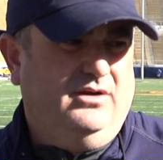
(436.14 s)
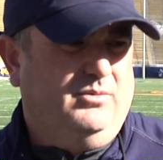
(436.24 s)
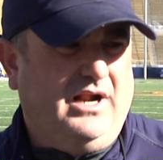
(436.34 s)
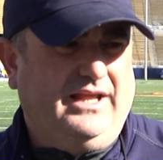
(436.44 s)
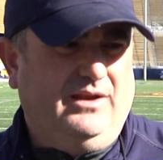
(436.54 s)

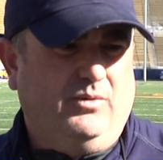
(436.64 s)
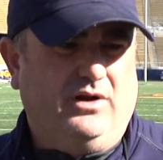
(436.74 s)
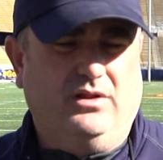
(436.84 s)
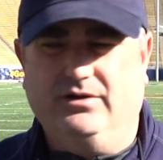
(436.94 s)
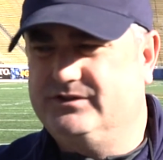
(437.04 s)
we're not anywhere
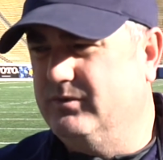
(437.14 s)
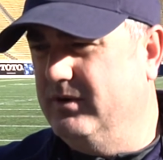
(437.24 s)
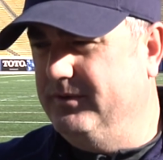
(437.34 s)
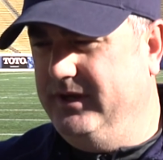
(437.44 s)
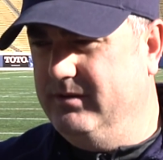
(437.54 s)
close to
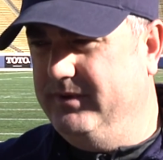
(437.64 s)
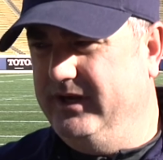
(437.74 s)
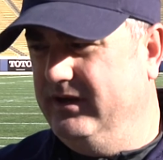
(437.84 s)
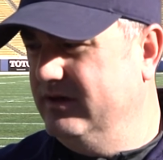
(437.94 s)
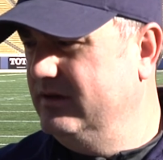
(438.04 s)
where we need to
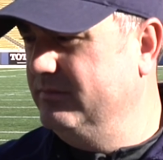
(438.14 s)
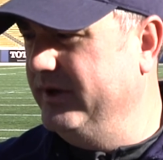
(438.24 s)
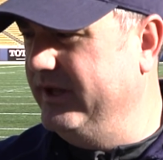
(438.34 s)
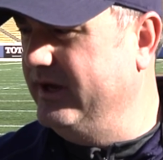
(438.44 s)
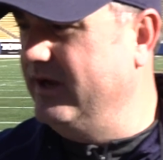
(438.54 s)
be.
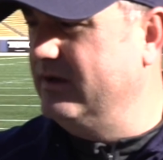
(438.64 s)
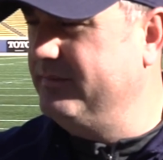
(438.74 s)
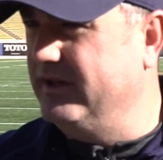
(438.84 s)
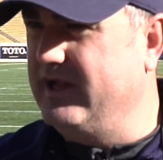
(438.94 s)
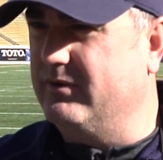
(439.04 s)
But
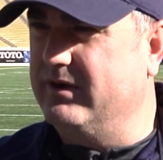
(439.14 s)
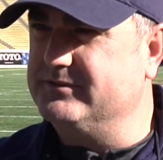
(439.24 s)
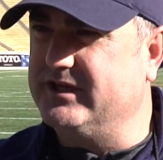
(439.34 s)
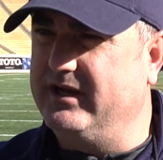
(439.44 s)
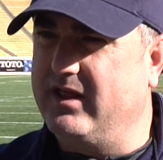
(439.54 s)
I like what I'm
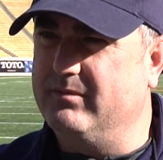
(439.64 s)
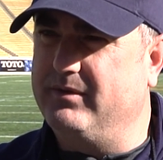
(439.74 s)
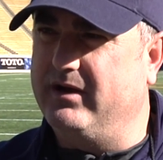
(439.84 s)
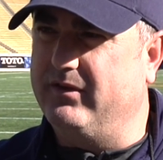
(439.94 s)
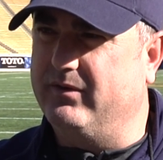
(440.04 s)
seeing out
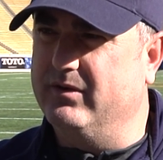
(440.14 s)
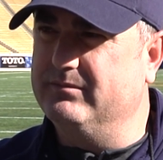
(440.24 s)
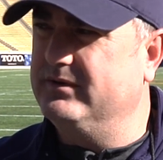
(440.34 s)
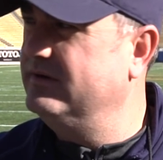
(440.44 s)
of the group.